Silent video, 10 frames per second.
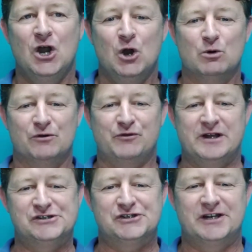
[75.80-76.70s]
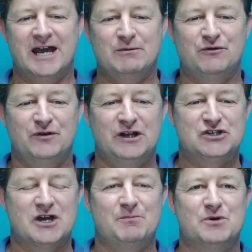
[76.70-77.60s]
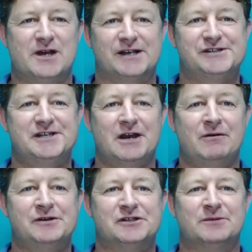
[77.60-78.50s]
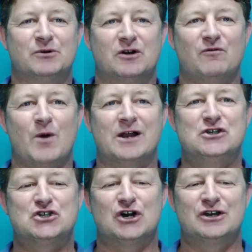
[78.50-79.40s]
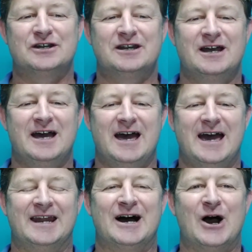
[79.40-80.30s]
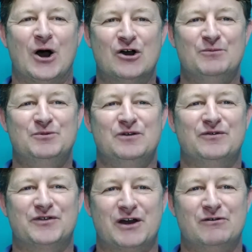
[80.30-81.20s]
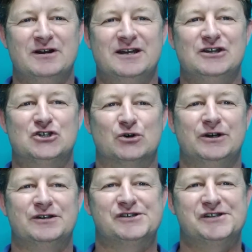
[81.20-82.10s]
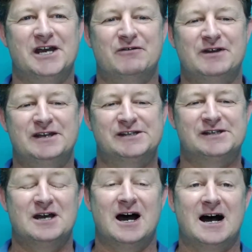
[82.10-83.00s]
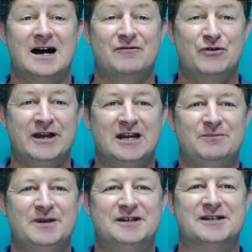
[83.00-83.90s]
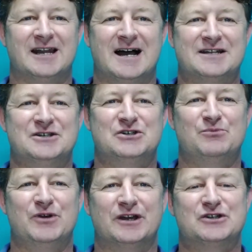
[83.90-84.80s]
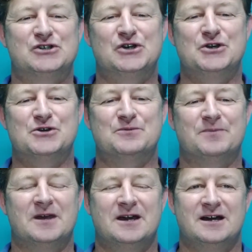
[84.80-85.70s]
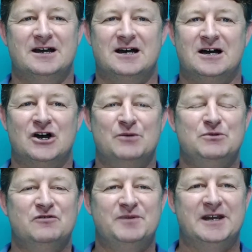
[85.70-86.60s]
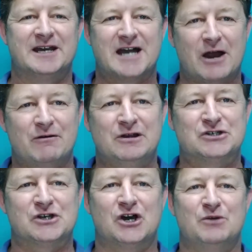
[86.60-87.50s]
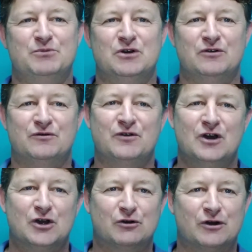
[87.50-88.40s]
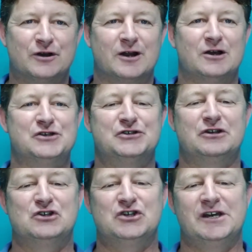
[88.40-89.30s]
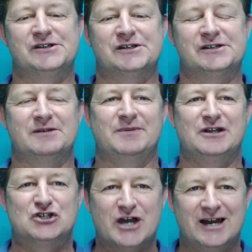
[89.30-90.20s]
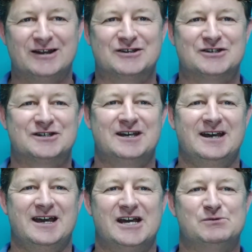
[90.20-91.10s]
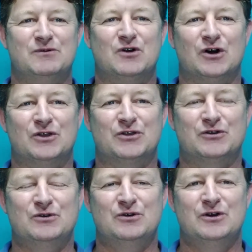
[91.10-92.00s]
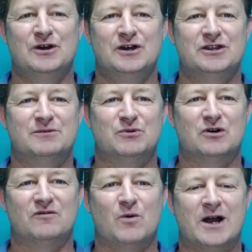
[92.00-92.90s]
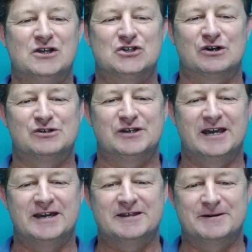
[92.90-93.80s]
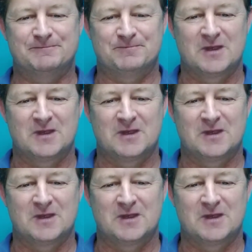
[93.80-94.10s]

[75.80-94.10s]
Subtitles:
Well, friends, today we finish up with our series in the book of 1 John. And I hope you've thoroughly enjoyed the series. I've really been delighted to bring it to you. I hope you've been encouraged. I hope you've grown closer to Jesus and been challenged as we've gone through the book of 1 John together.